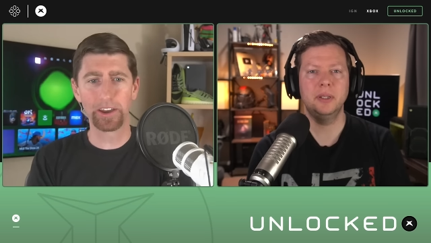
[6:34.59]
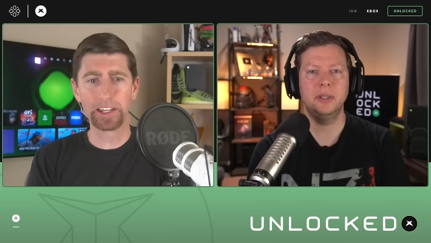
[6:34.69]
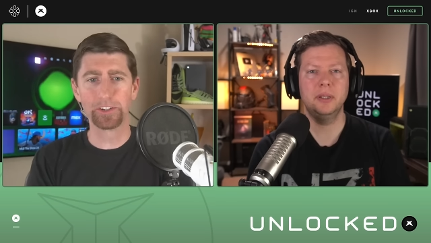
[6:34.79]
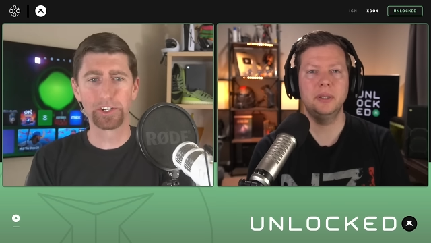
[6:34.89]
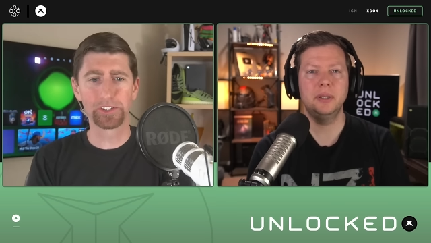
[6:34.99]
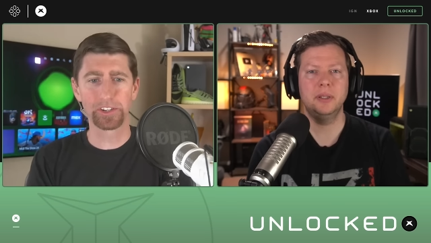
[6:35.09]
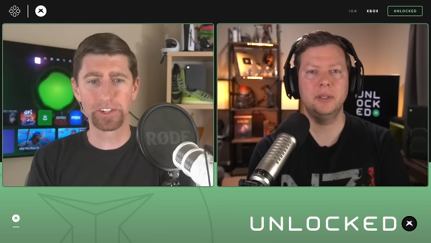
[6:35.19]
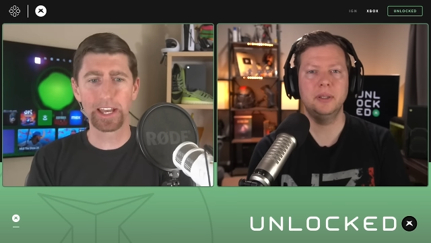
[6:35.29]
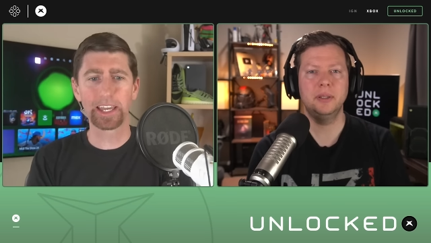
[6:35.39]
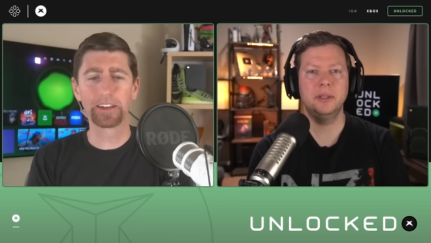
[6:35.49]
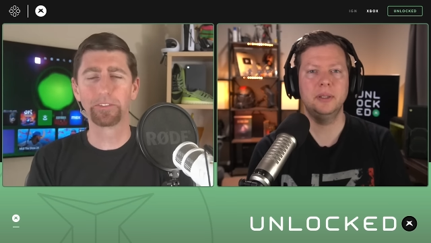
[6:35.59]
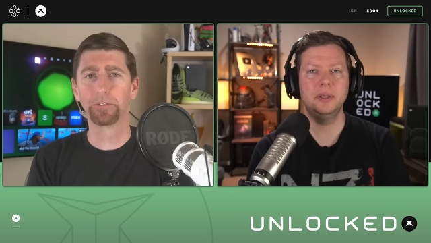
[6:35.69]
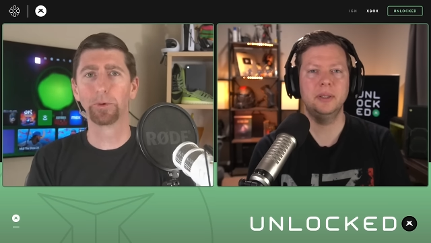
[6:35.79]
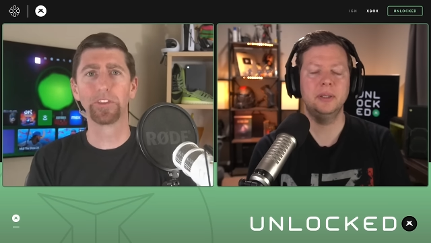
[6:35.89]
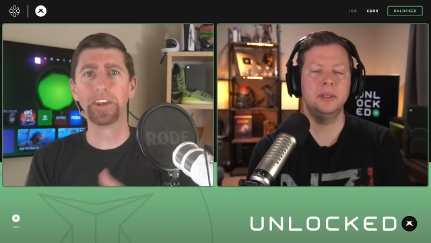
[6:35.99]
Speaker 1: about in just a second,
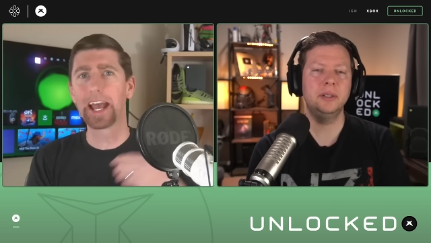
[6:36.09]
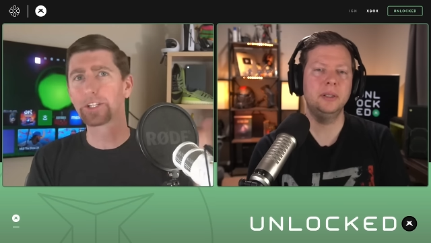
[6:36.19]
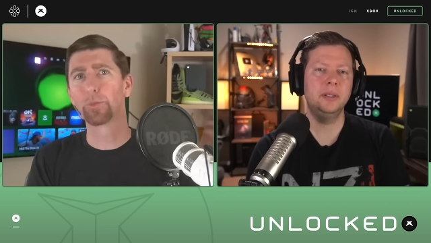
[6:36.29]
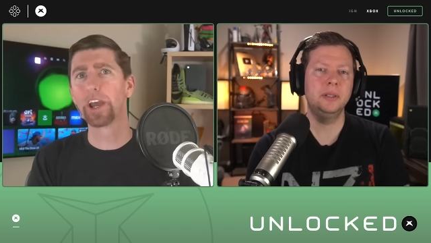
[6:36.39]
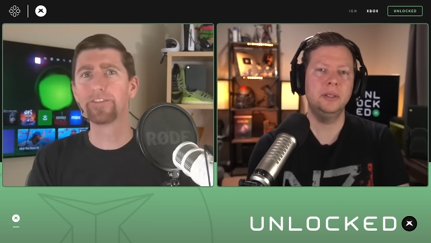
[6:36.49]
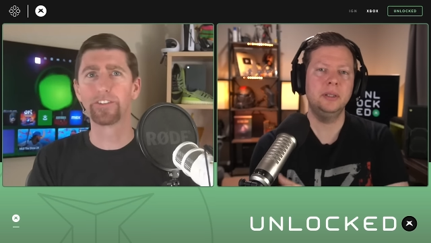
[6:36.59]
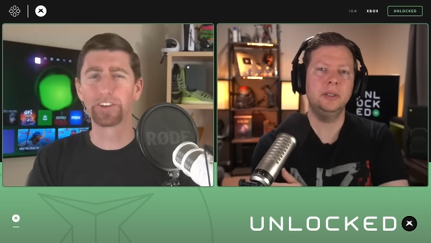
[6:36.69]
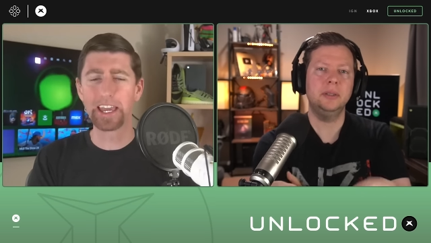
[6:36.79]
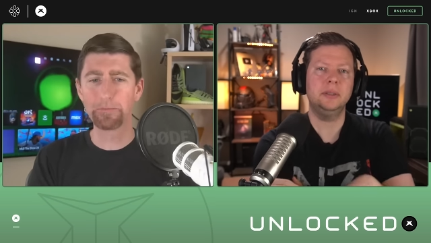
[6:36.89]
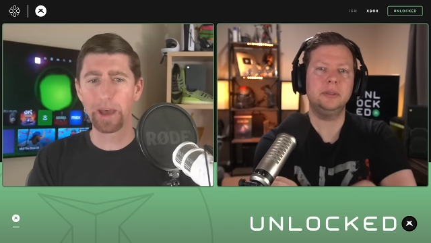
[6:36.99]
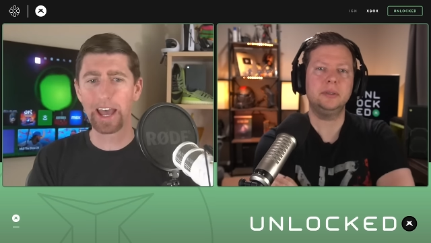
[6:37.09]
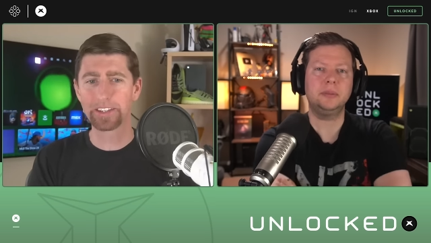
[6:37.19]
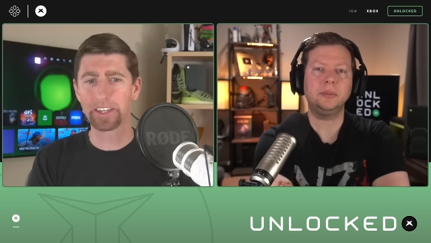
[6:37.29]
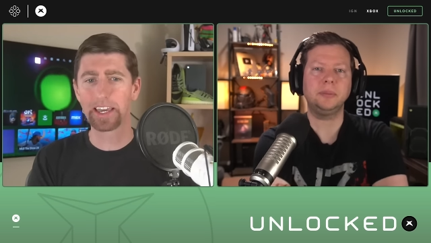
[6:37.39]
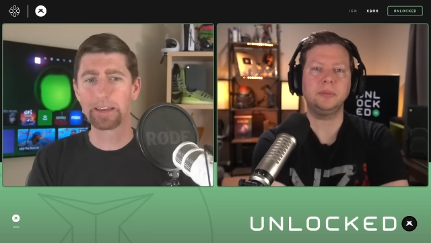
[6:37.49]
with the next wave of Game
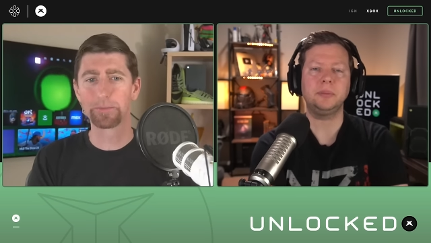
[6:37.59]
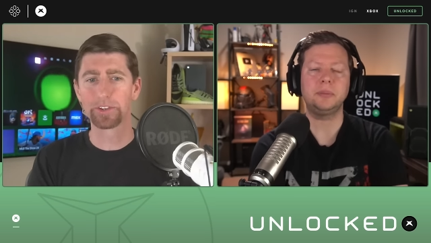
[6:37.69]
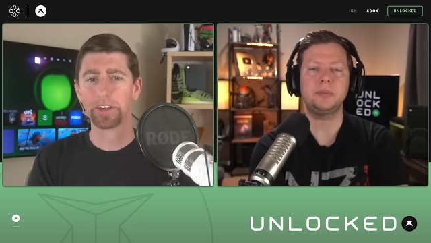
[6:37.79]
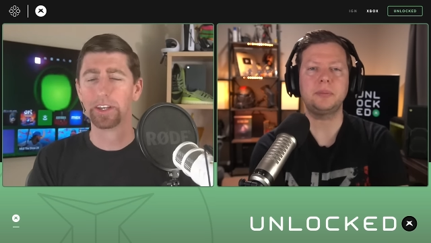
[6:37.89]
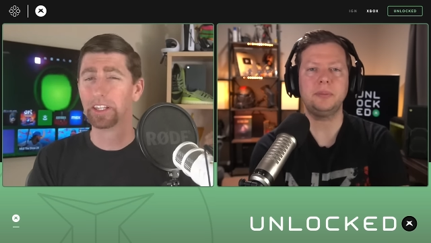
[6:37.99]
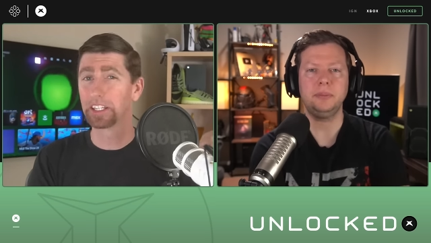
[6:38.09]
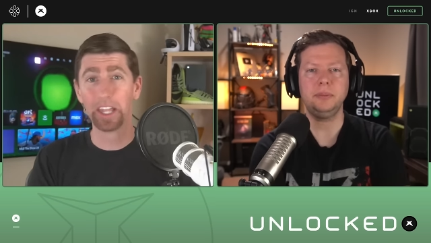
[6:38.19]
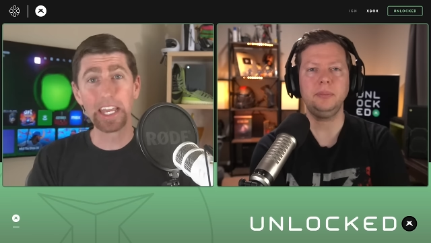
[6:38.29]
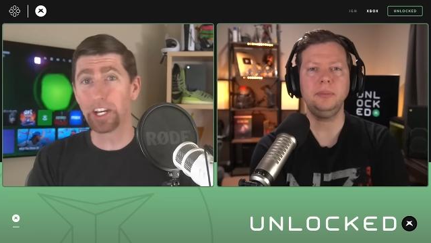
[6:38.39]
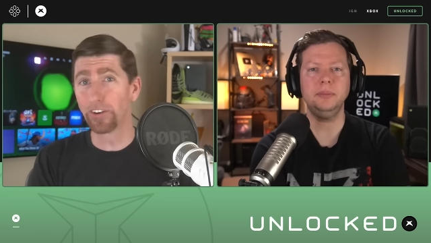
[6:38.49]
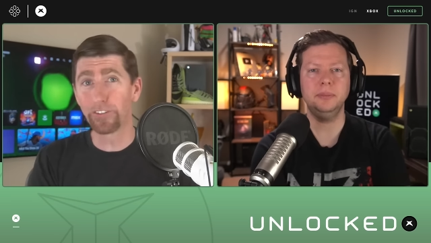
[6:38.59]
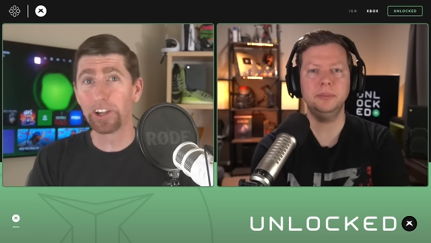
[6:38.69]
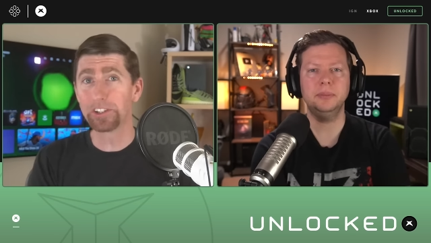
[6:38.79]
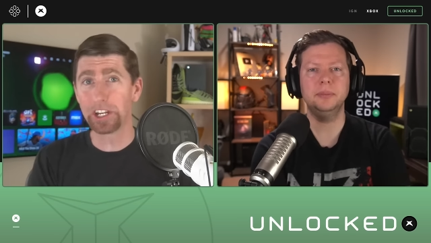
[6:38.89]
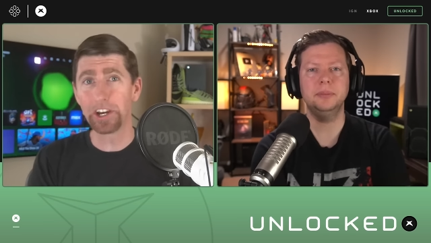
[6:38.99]
Pass games, like Lightyear
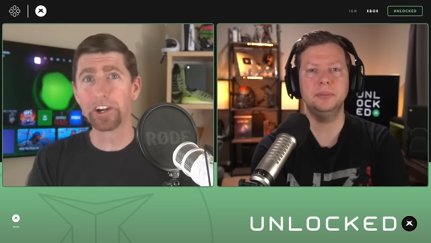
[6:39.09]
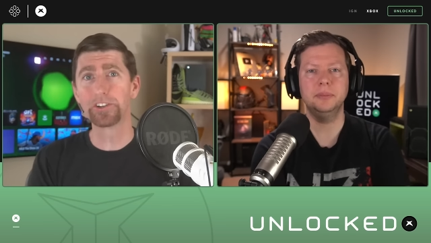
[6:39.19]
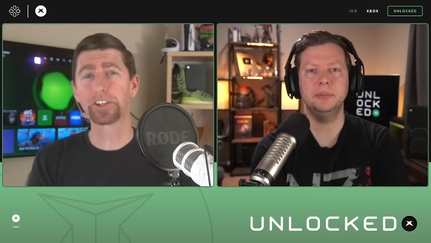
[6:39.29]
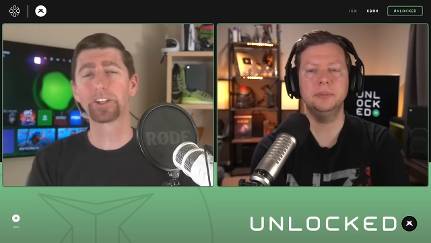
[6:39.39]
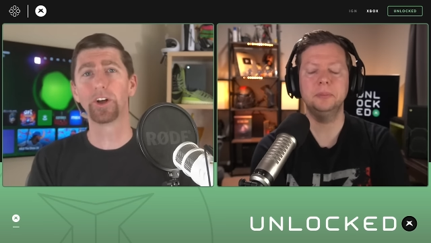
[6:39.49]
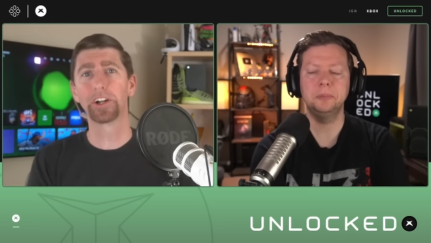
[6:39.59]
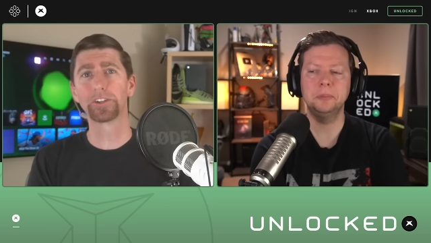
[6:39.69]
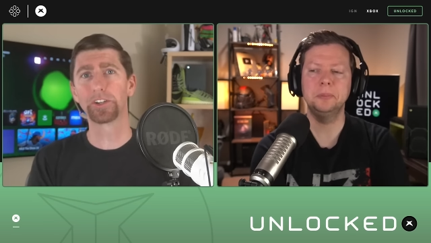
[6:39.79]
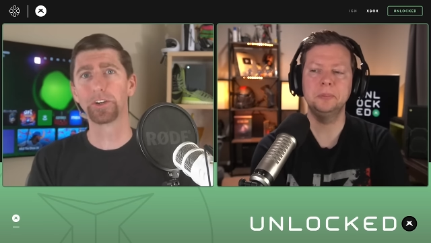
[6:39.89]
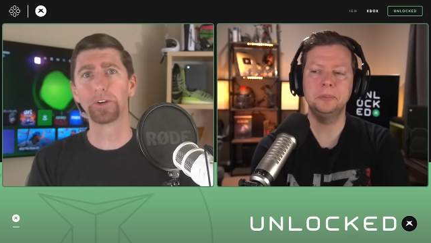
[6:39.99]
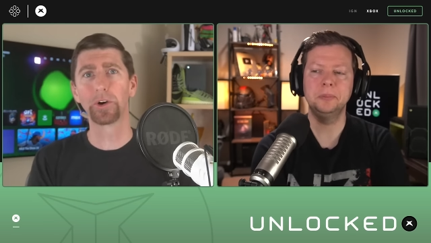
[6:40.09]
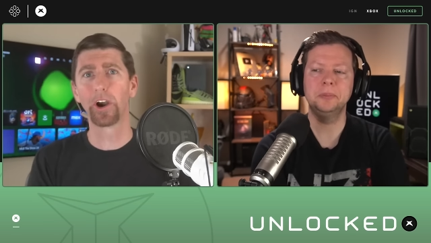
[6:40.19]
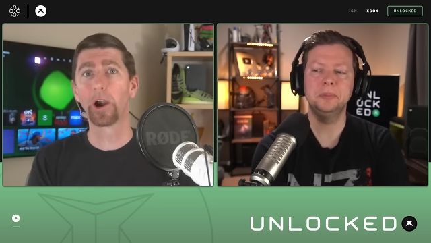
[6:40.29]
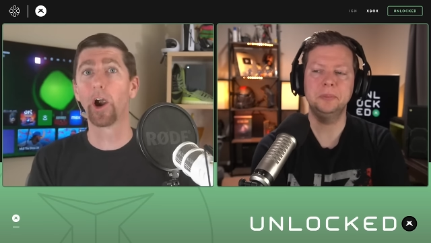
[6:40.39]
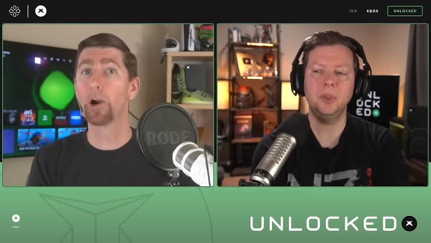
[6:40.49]
Frontier just launched too,
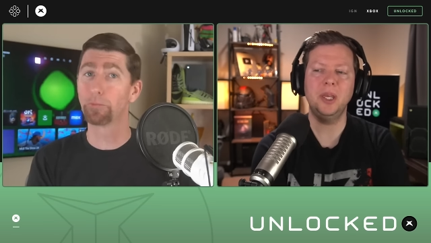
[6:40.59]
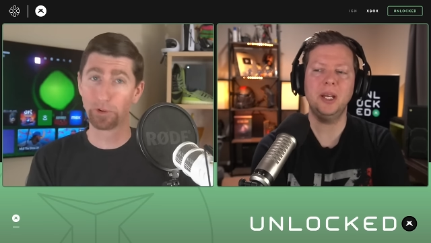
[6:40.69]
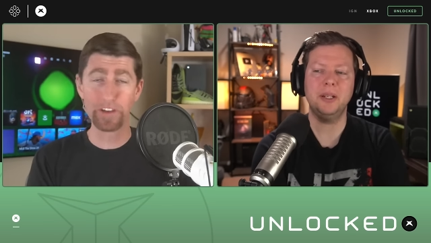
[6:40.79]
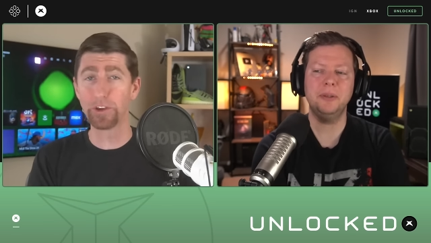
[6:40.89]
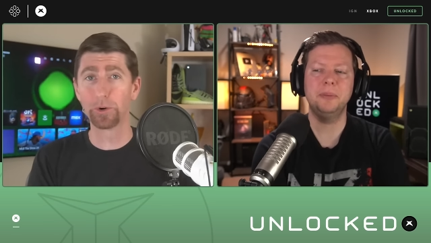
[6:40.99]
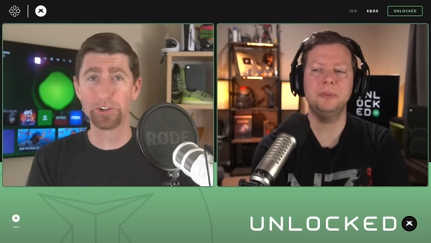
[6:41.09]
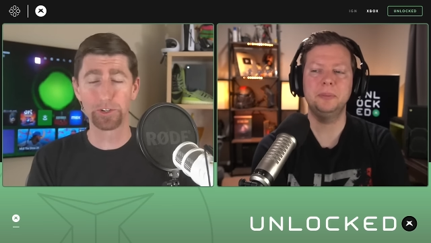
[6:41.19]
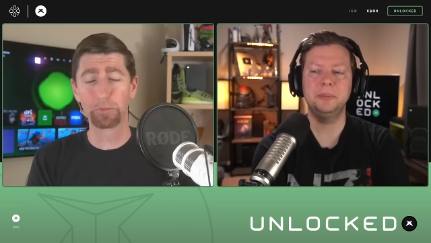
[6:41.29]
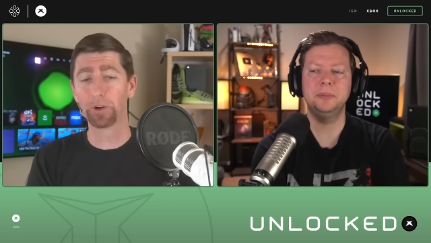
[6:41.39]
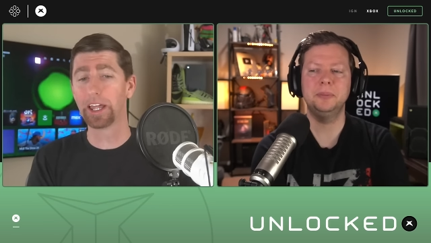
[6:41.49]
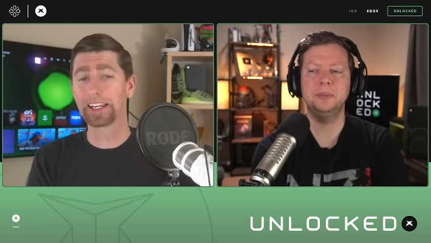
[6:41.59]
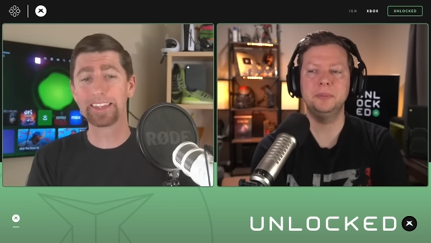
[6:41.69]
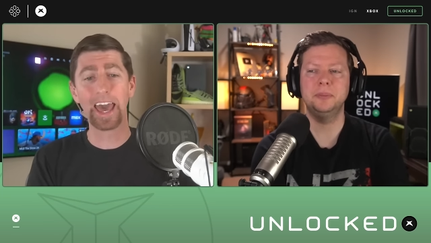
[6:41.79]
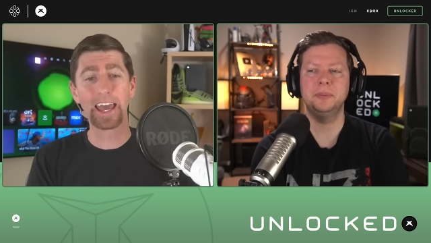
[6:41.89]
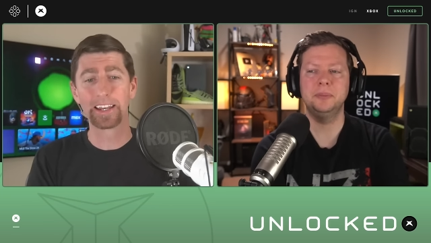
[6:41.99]
and our our yeah. previewers super like
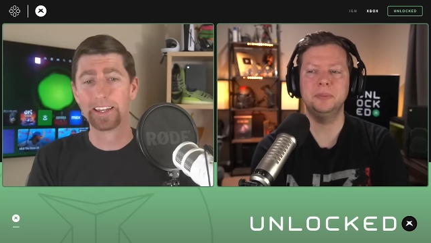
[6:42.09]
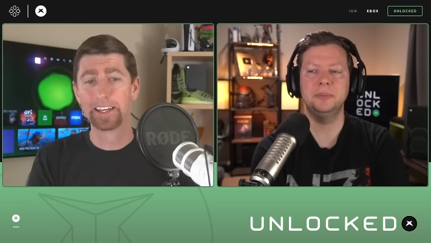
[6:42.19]
that.